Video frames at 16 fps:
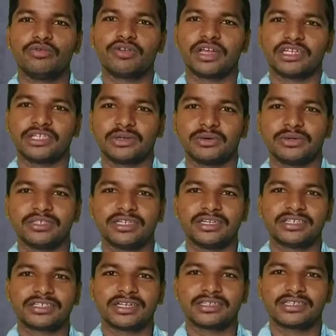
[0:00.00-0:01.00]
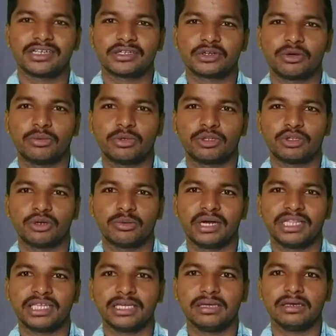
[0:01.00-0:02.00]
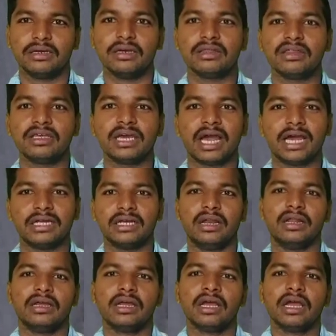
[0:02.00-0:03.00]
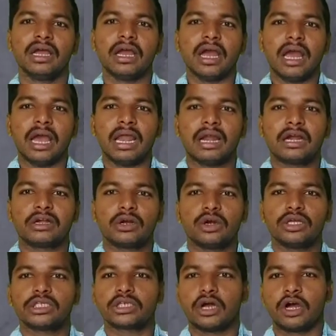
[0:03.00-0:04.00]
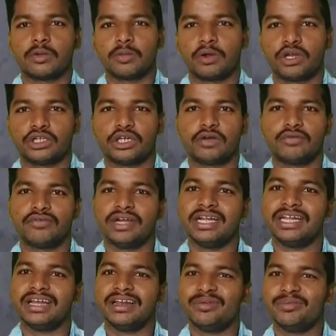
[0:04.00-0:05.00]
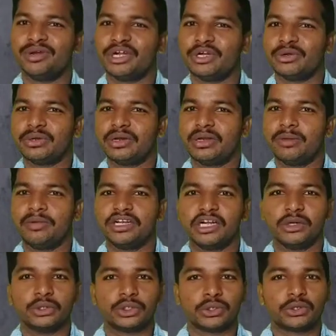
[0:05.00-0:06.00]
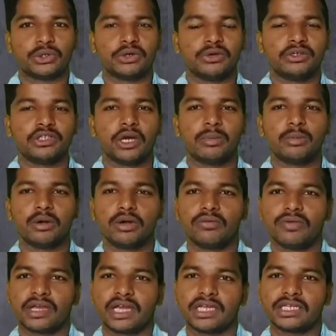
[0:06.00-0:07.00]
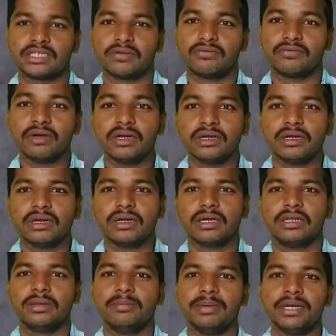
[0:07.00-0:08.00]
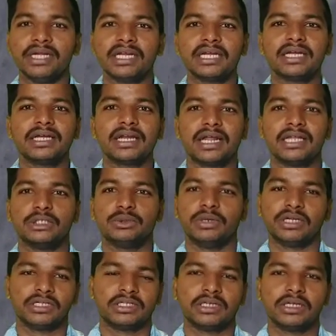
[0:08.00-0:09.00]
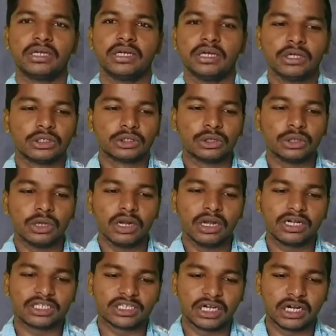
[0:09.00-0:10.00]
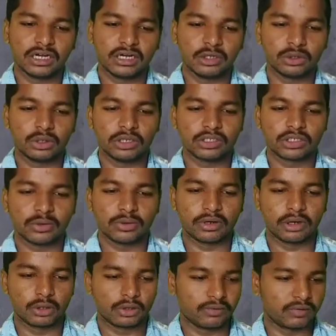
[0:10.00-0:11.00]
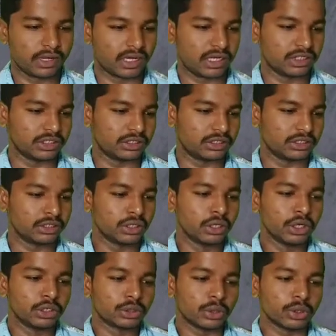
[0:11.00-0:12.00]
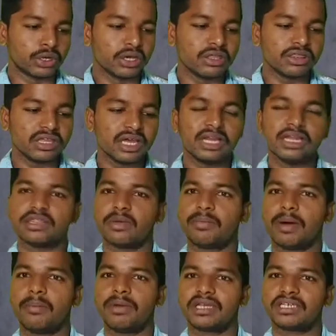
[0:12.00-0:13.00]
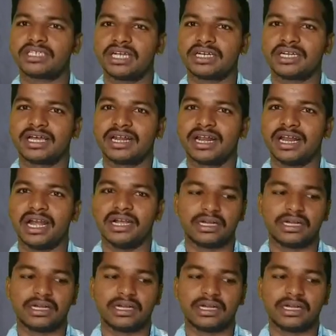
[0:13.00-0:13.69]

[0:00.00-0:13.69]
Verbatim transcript: notification E C I L Electronics Corporation of India Limited job notification for the B.tech graduates. So let's start today's our notification. So E C I L is a public sector